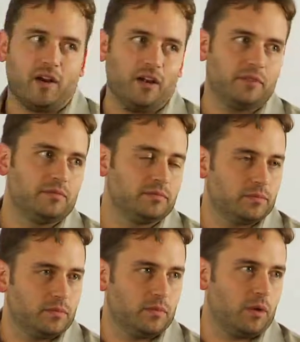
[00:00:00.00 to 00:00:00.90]
on
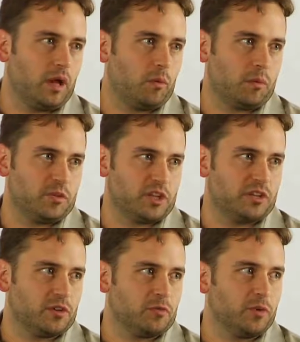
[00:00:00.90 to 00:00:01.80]
what
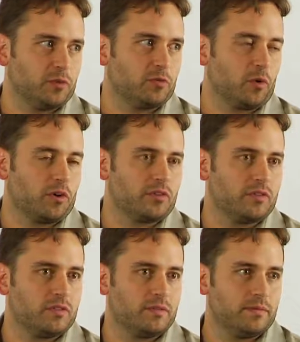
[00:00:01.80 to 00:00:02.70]
Magento built for us.
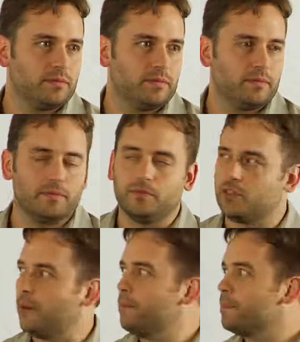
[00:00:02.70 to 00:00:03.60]

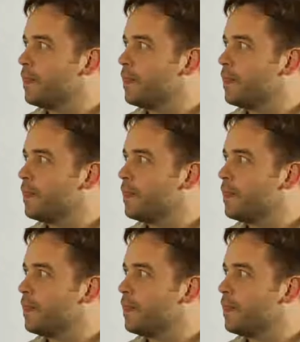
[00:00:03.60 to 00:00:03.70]
So